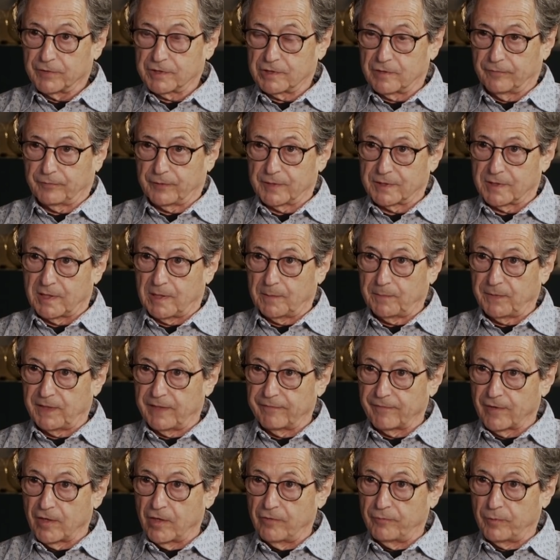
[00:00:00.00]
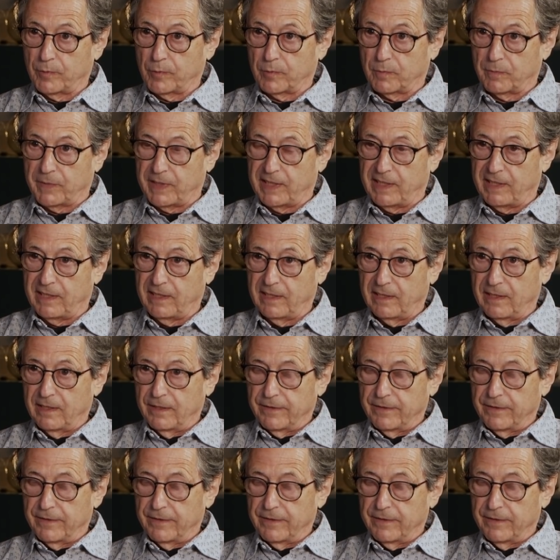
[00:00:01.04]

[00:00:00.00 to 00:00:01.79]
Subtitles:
So for example, if over would be